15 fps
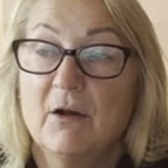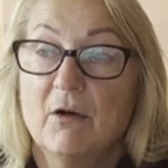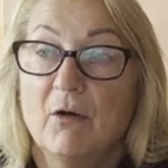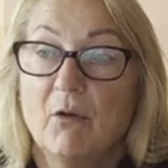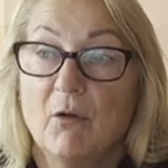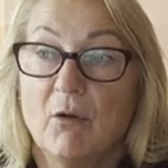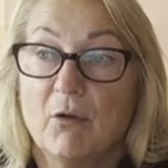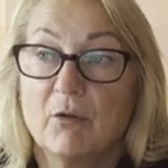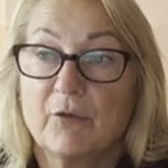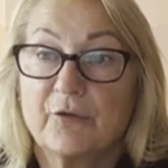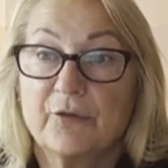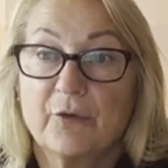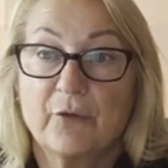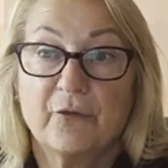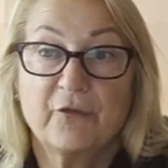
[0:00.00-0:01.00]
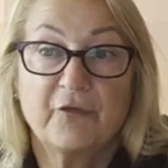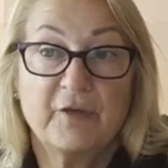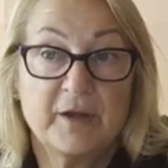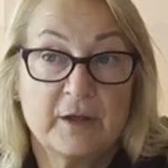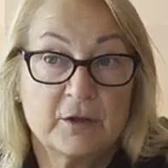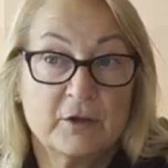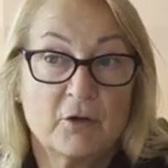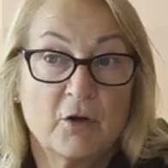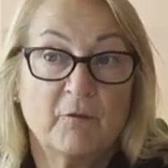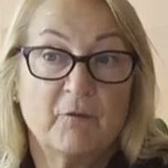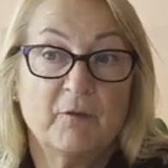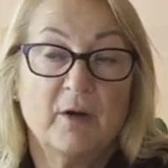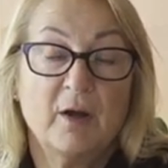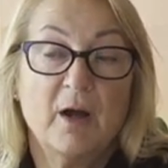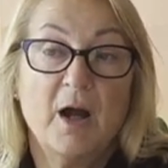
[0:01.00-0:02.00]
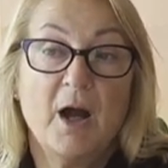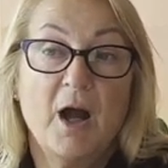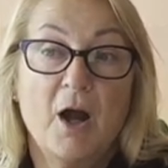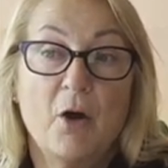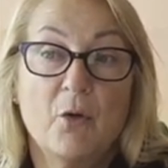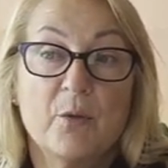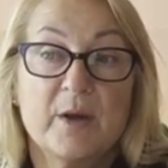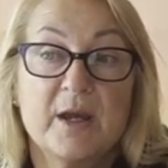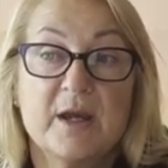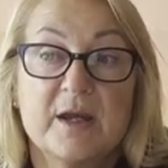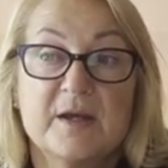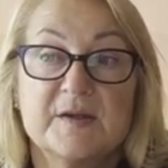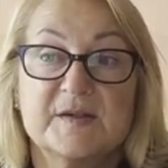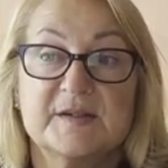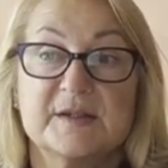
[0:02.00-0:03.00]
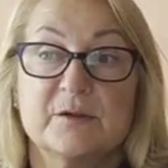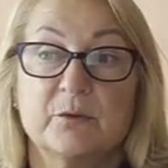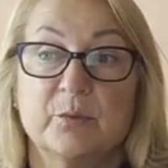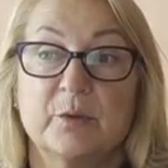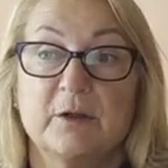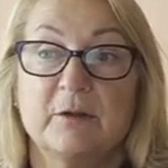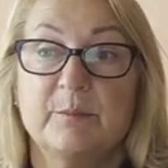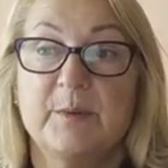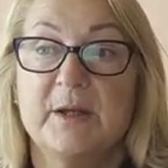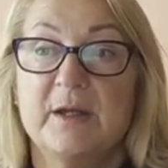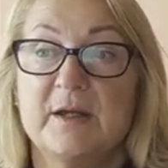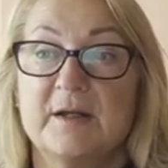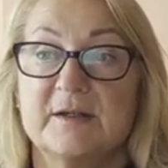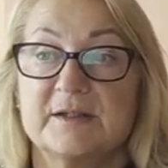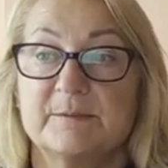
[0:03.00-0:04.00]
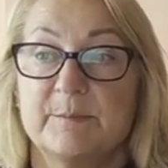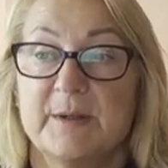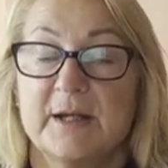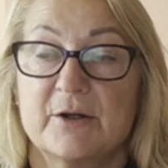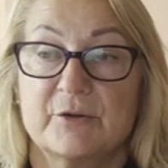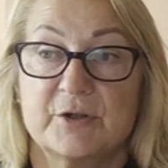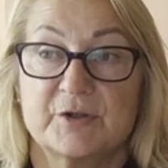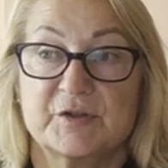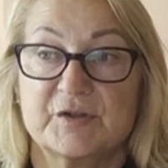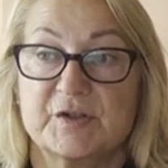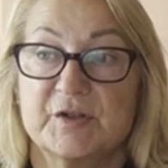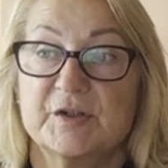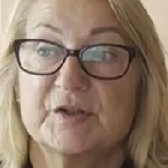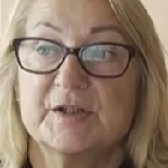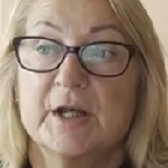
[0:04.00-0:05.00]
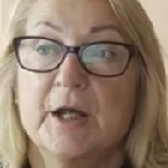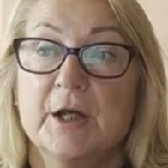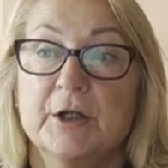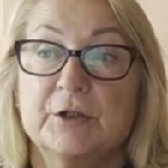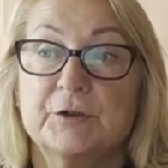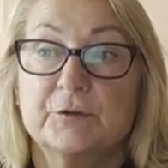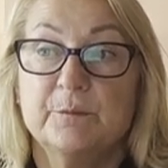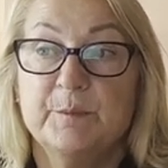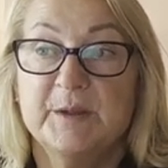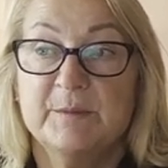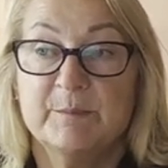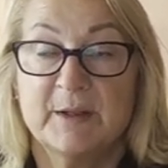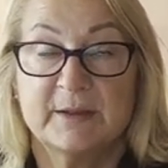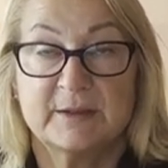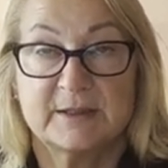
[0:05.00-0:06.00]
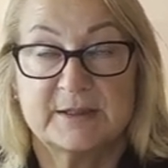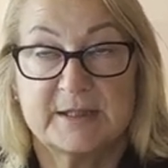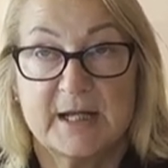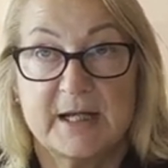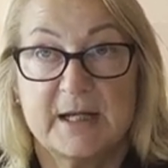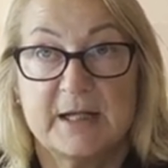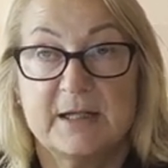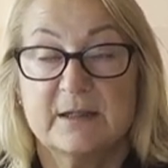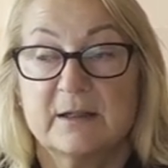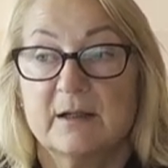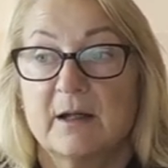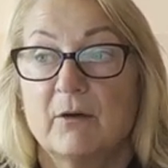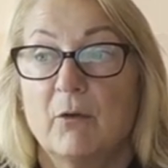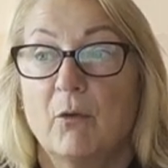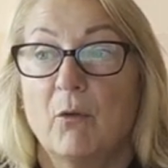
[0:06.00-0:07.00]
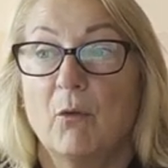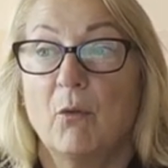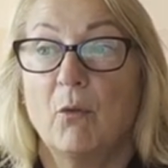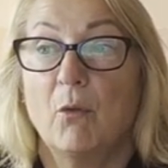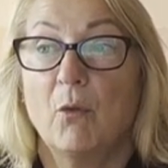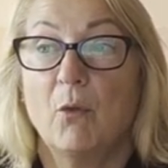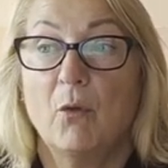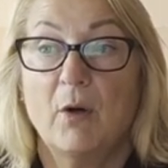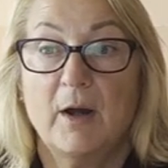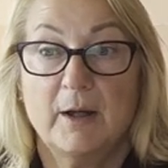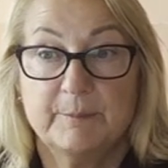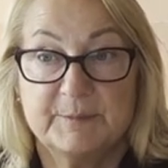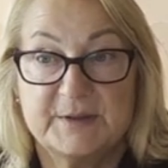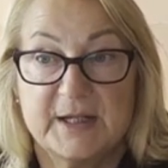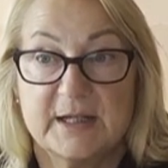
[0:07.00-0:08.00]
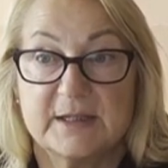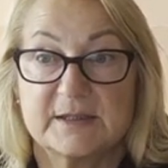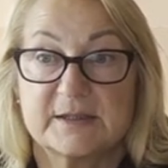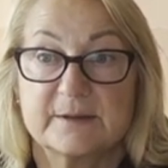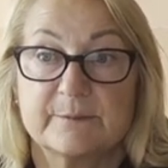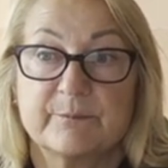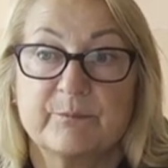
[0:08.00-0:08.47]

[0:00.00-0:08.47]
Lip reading: also think of how easy will be experiences to be maintained or update.